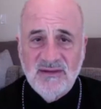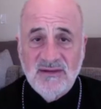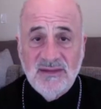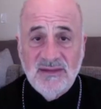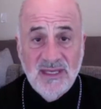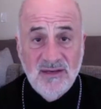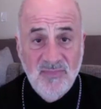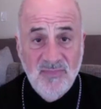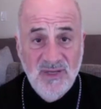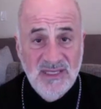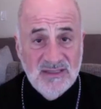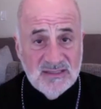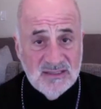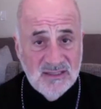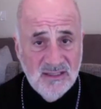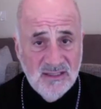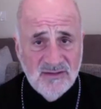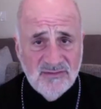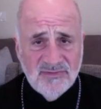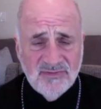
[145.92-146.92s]
That means
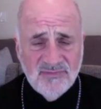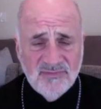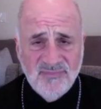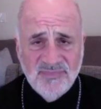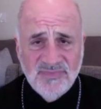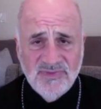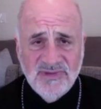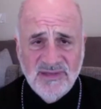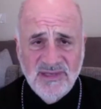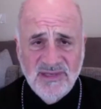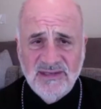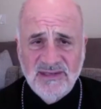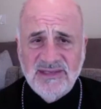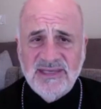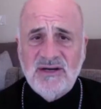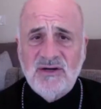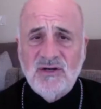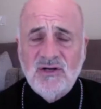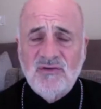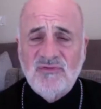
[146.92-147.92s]
love and
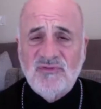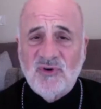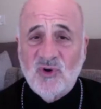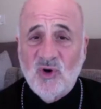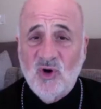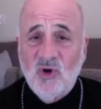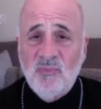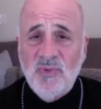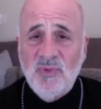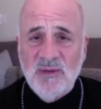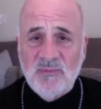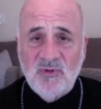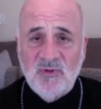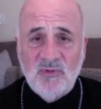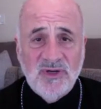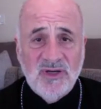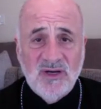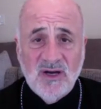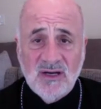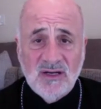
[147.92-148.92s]
caring for all people,
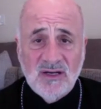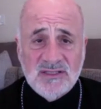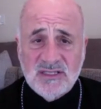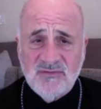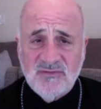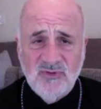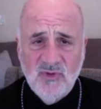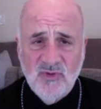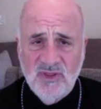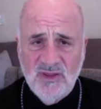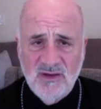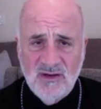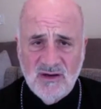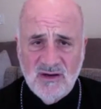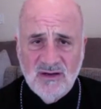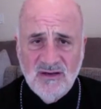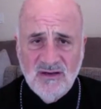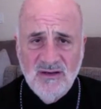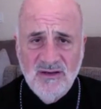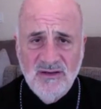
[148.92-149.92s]
regardless of who they
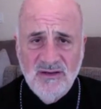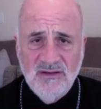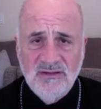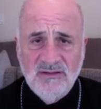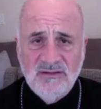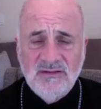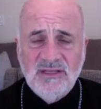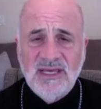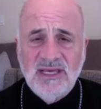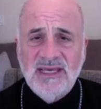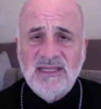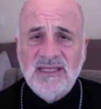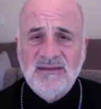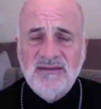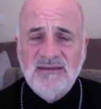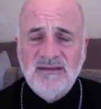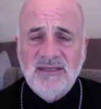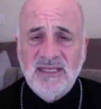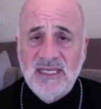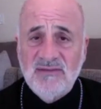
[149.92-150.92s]
are
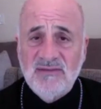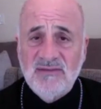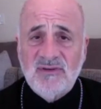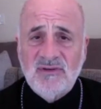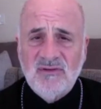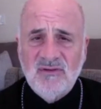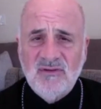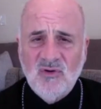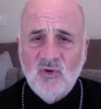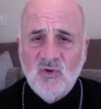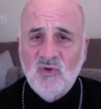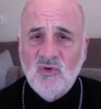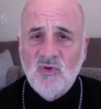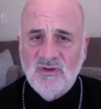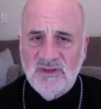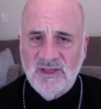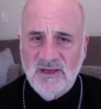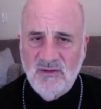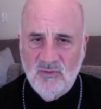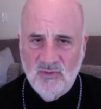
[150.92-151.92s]
and even who
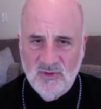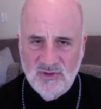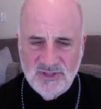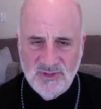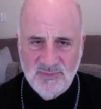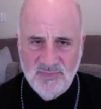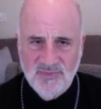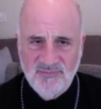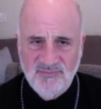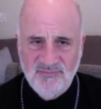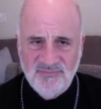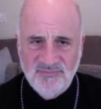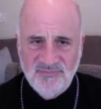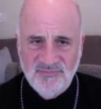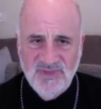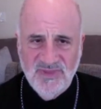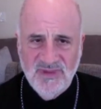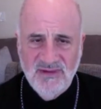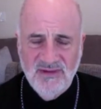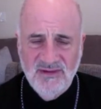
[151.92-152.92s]
they worship.
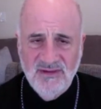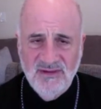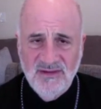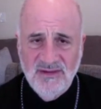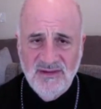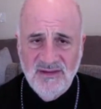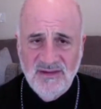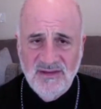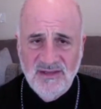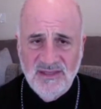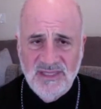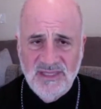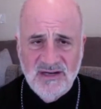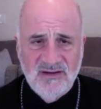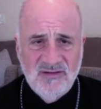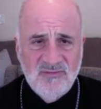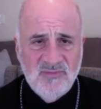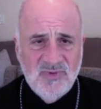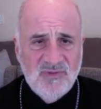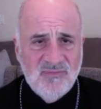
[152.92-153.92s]

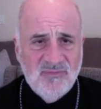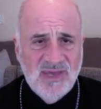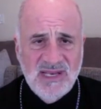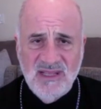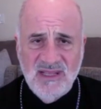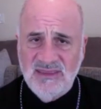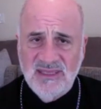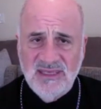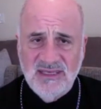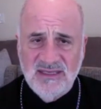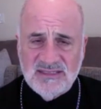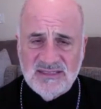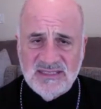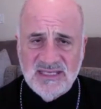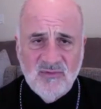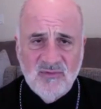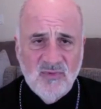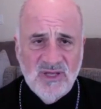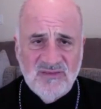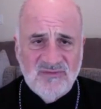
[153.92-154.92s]
There have been many things
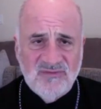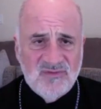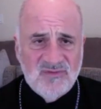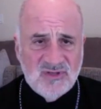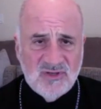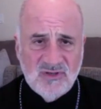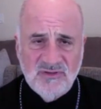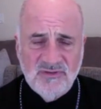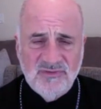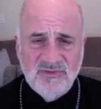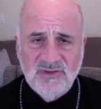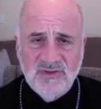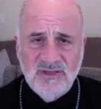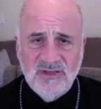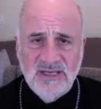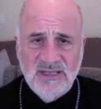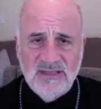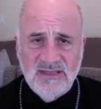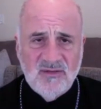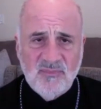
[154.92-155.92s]
that we observe
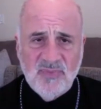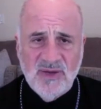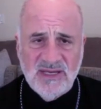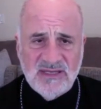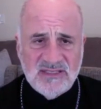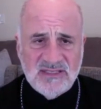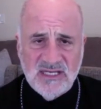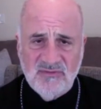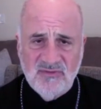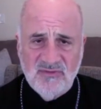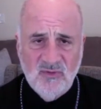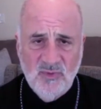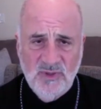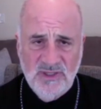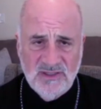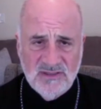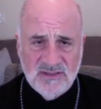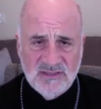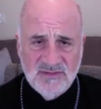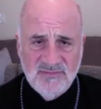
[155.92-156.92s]
in the past several
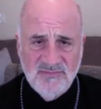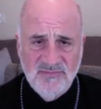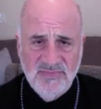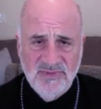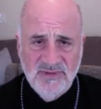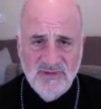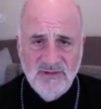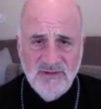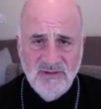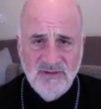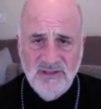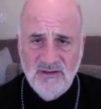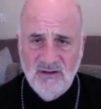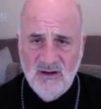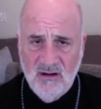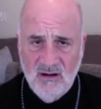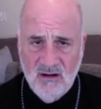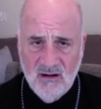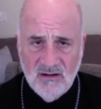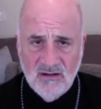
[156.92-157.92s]
weeks in
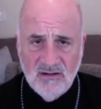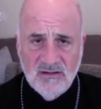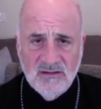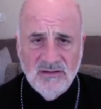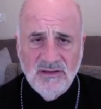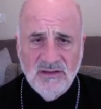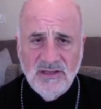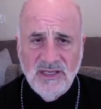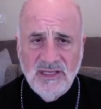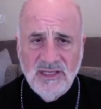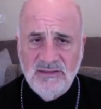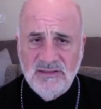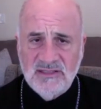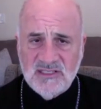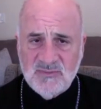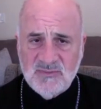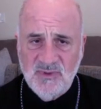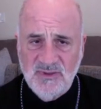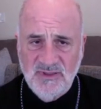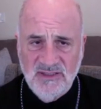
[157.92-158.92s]
horror and
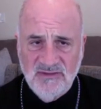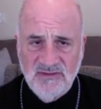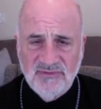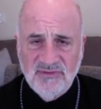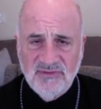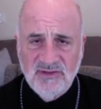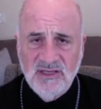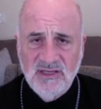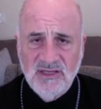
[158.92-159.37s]
disbelief